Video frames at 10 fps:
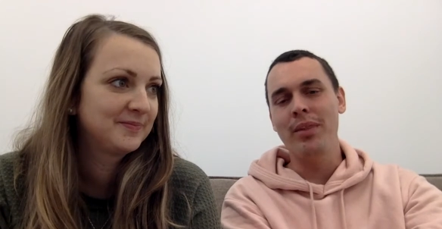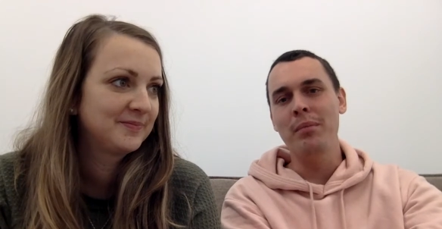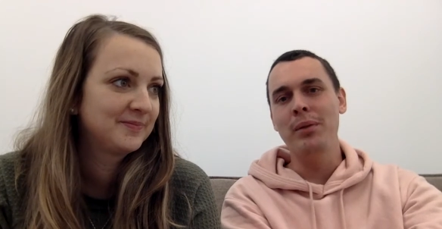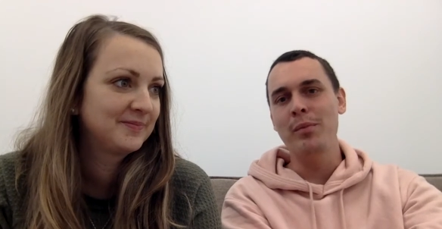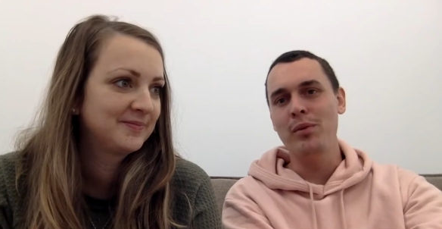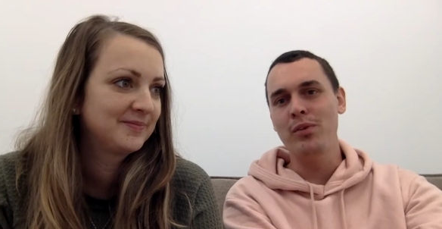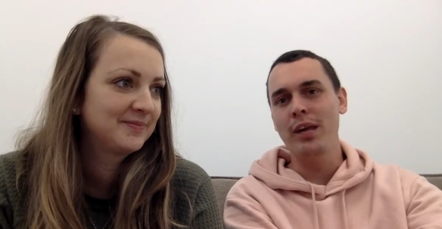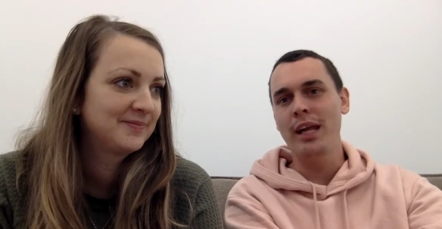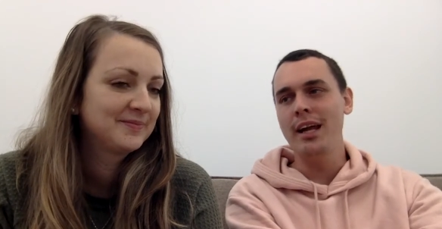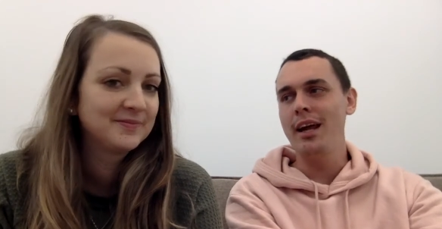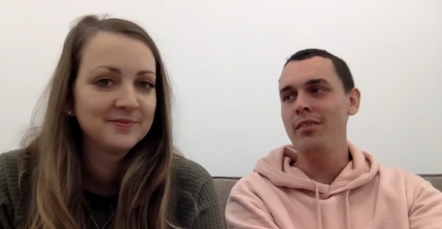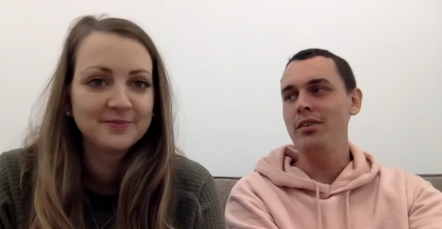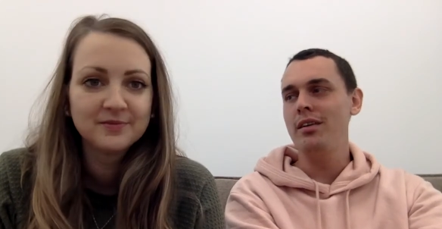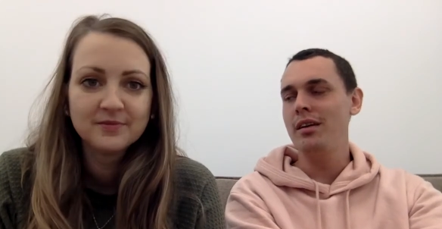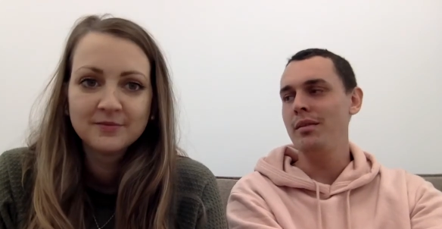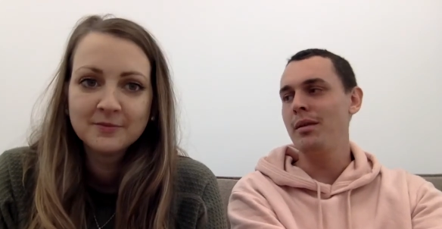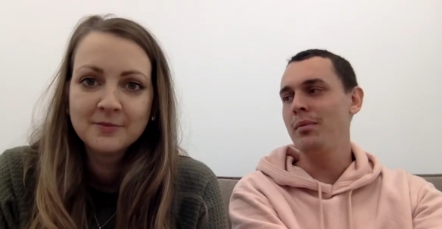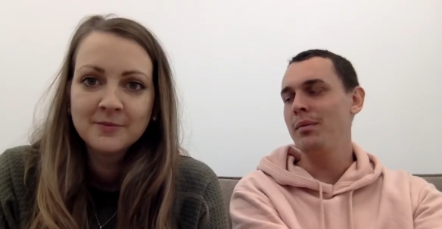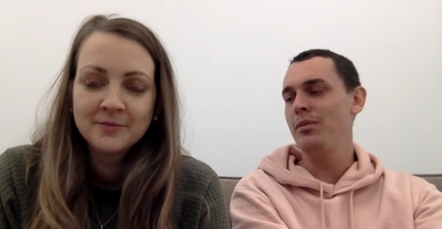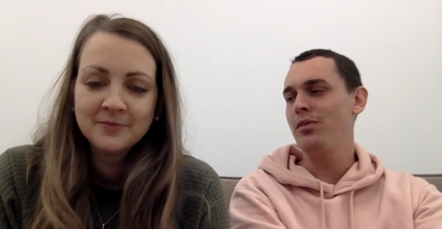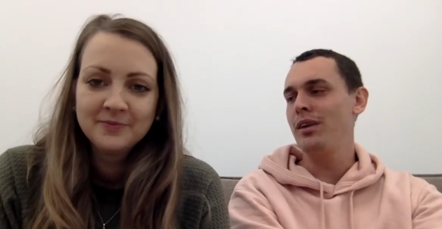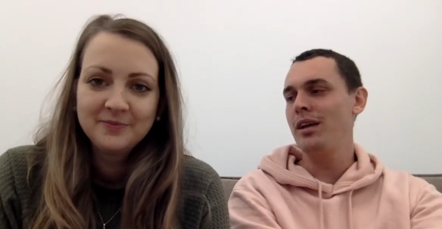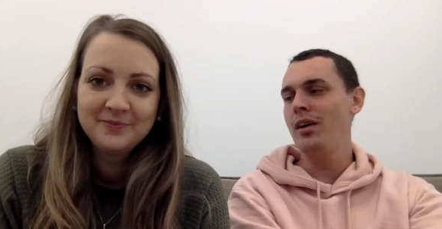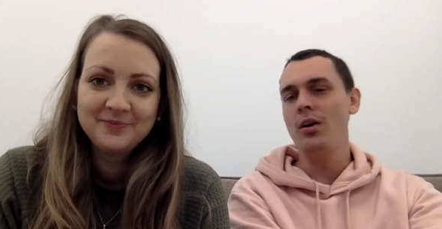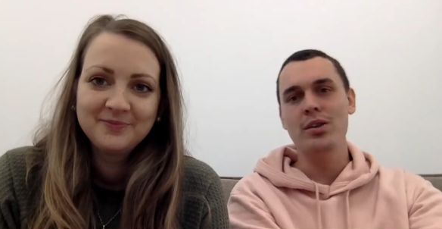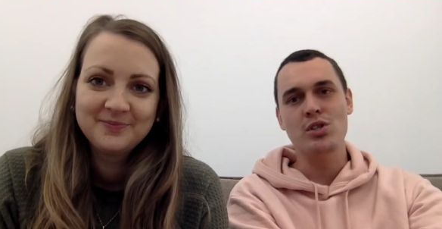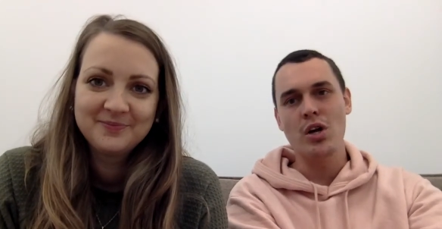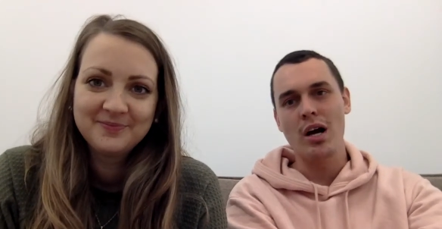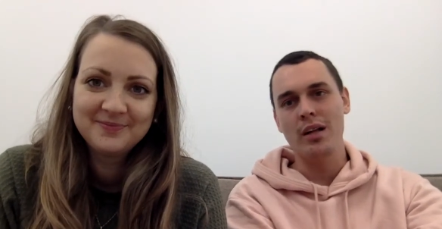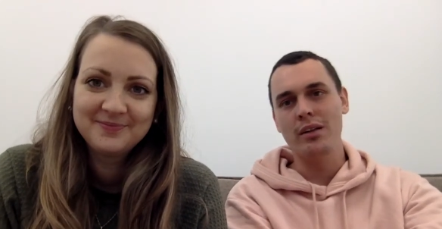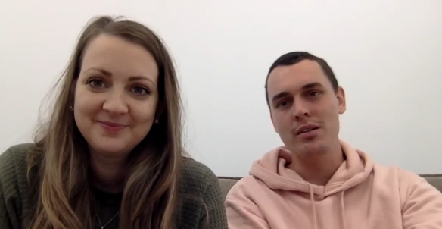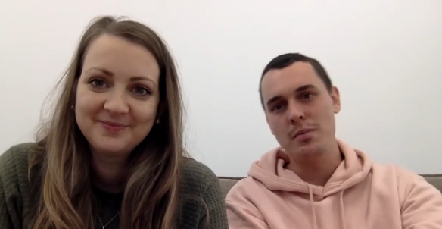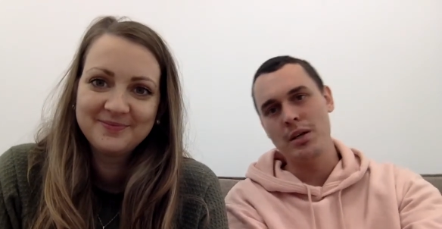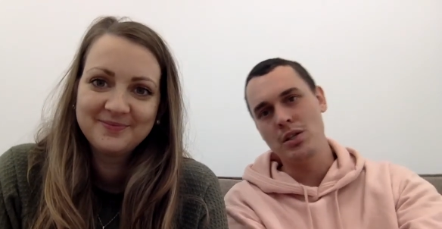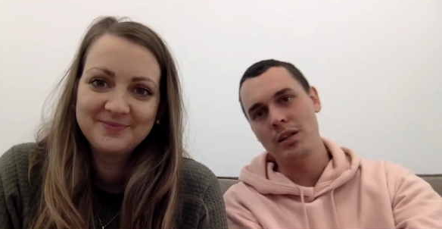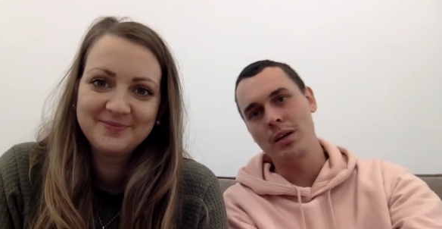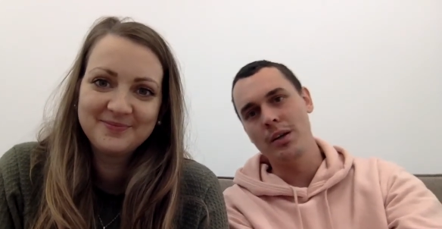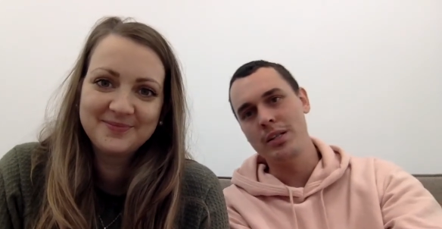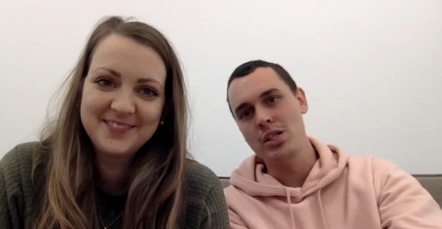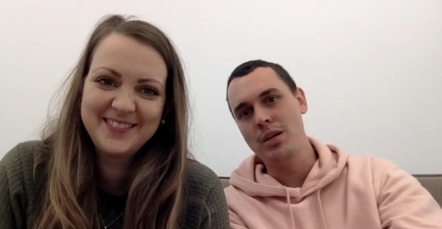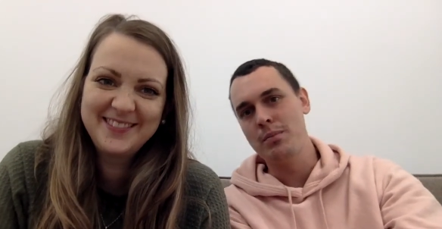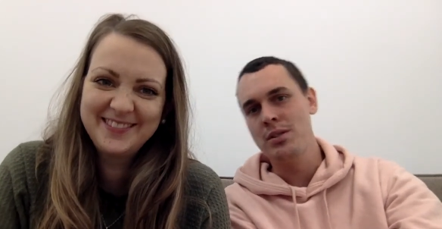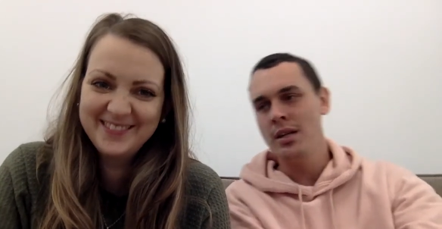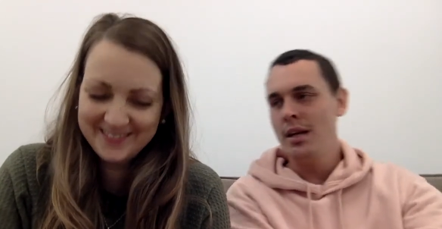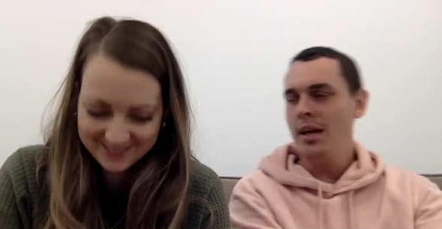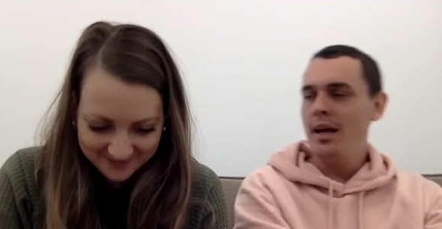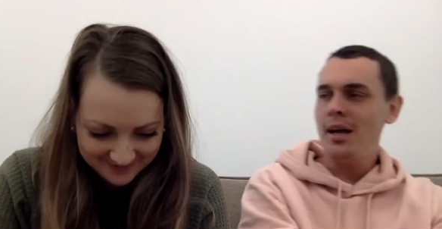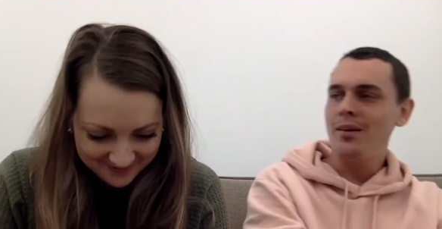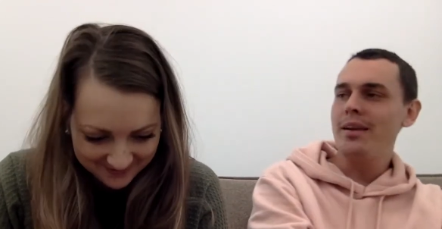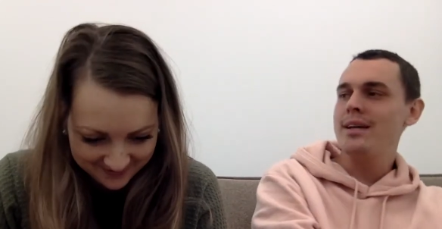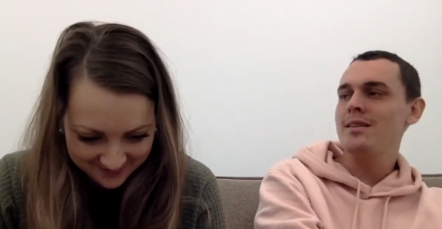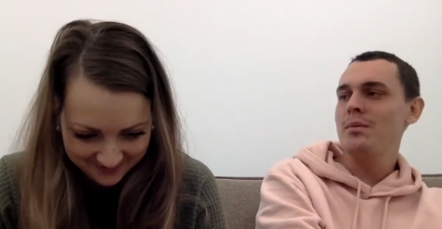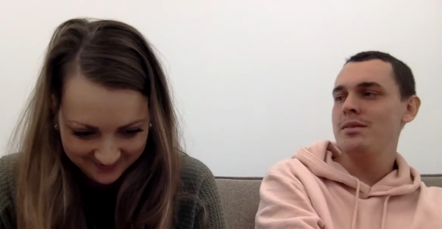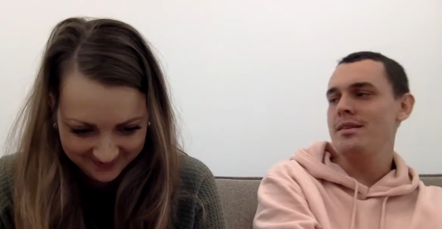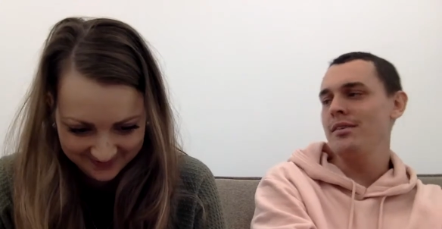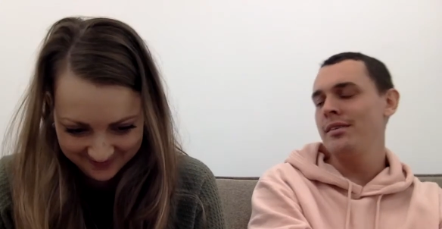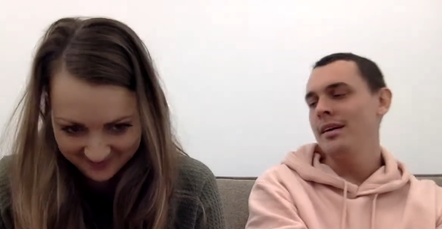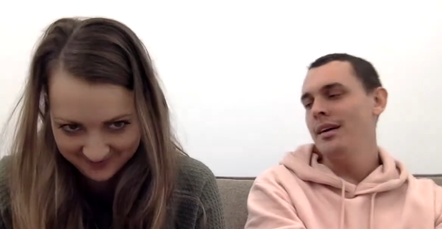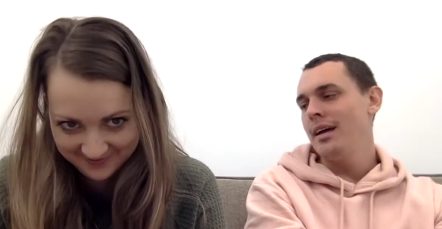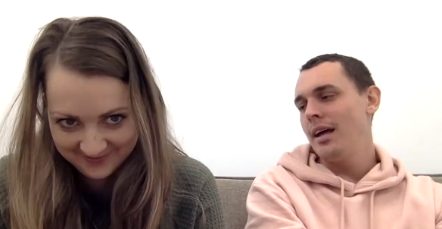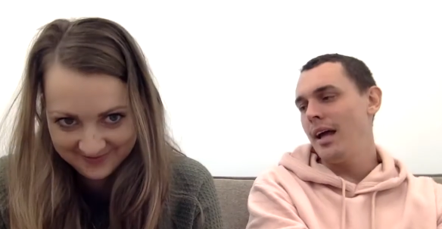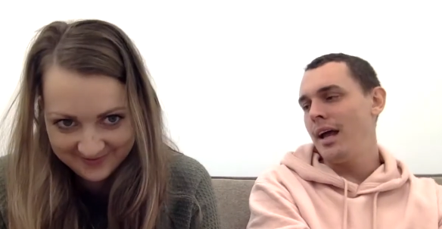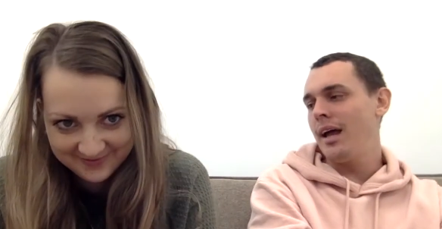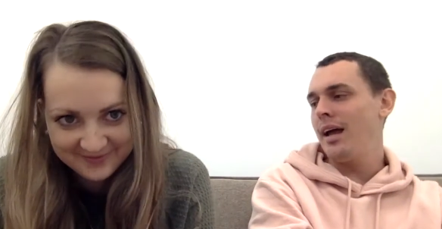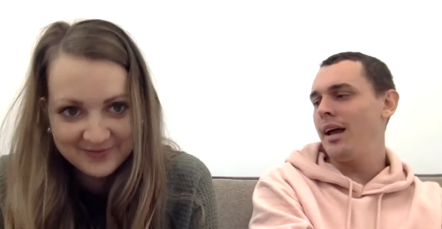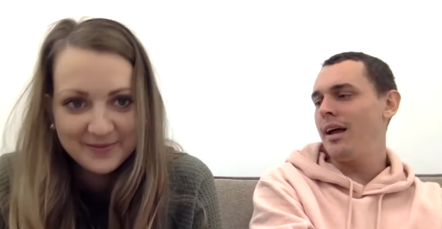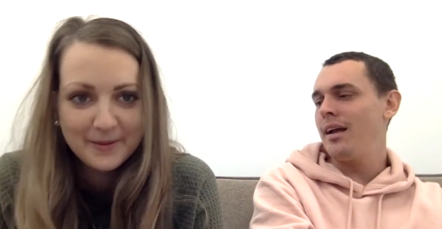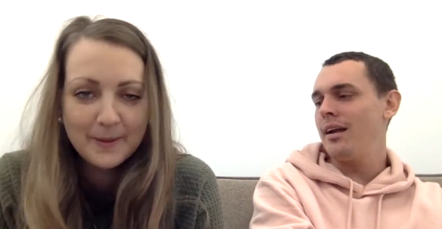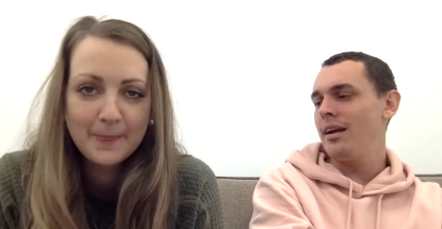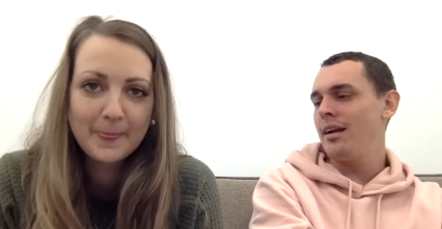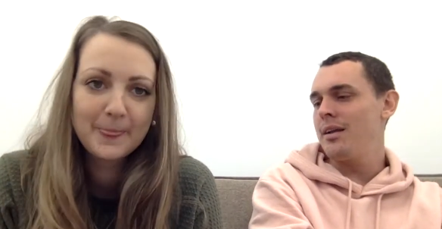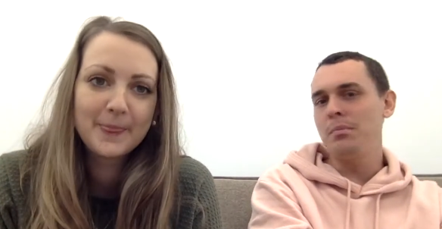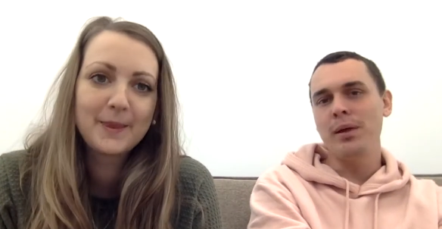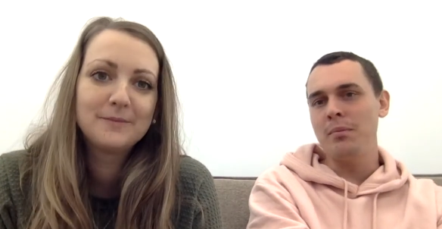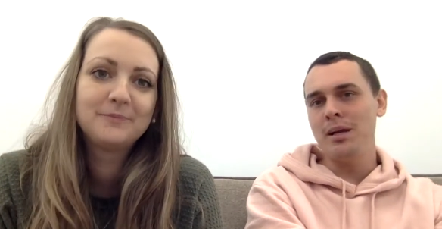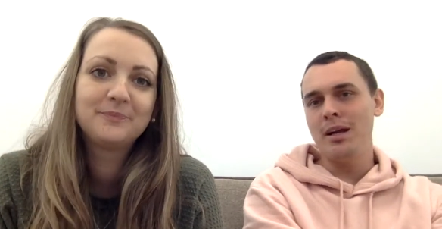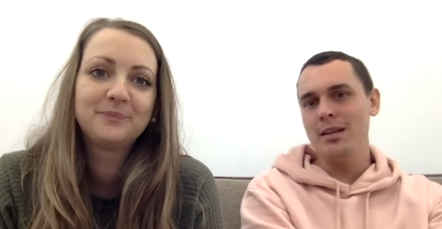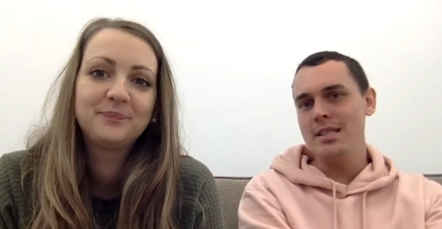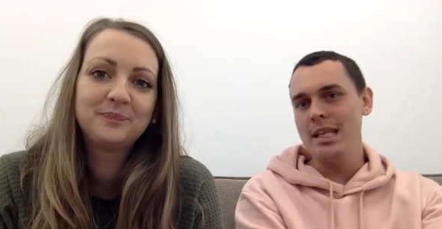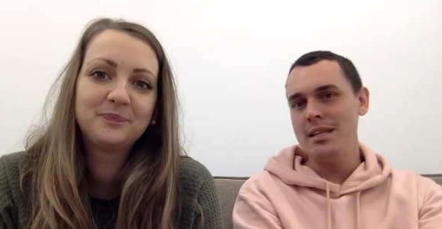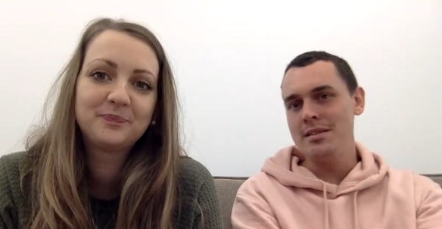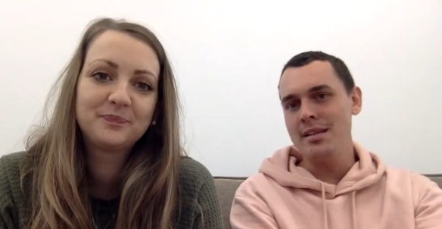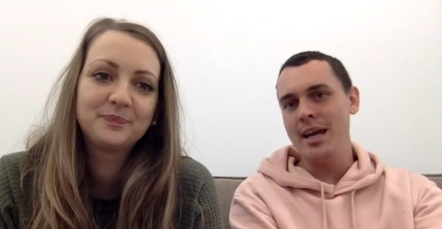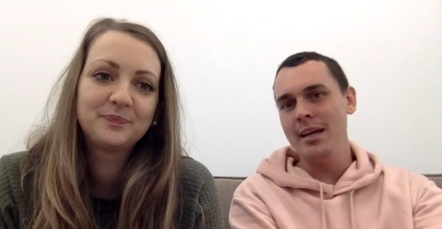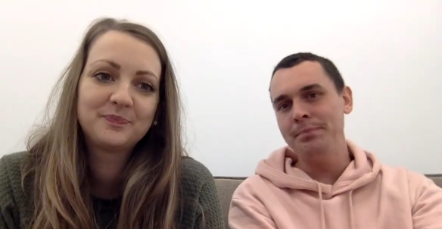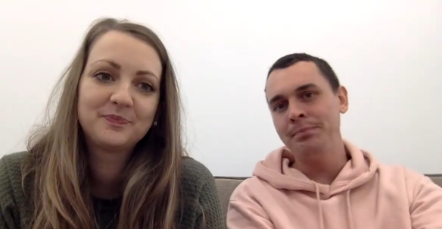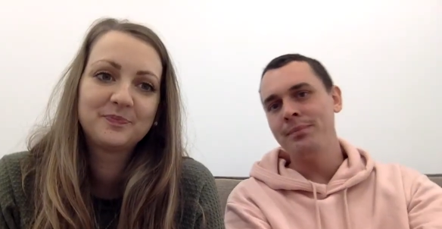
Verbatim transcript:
Speaker 1: They blame me for eating everything. They blame me for eating all the chocolate, especially all the chips and all that type of stuff and they blame me to this day.